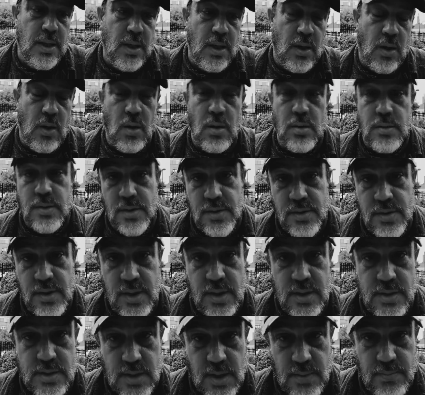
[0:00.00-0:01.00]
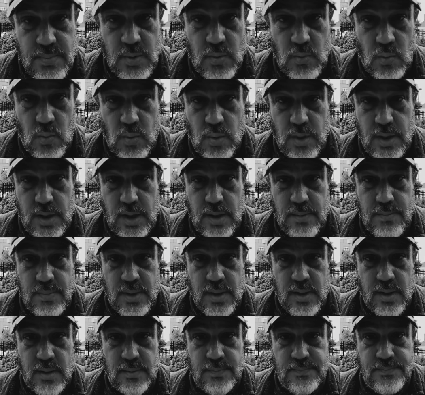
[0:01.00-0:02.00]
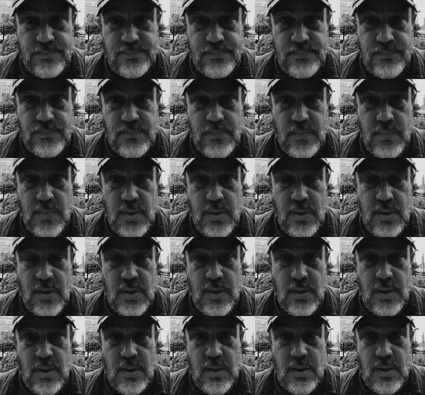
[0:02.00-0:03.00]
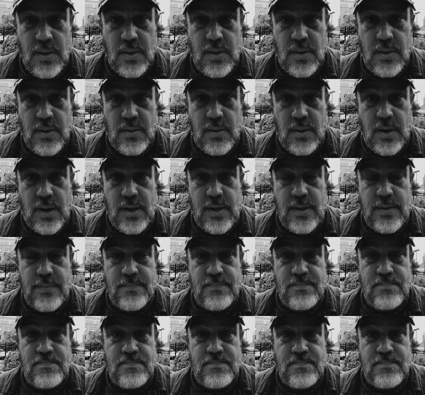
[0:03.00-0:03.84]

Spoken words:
All the things I've been warning about, right?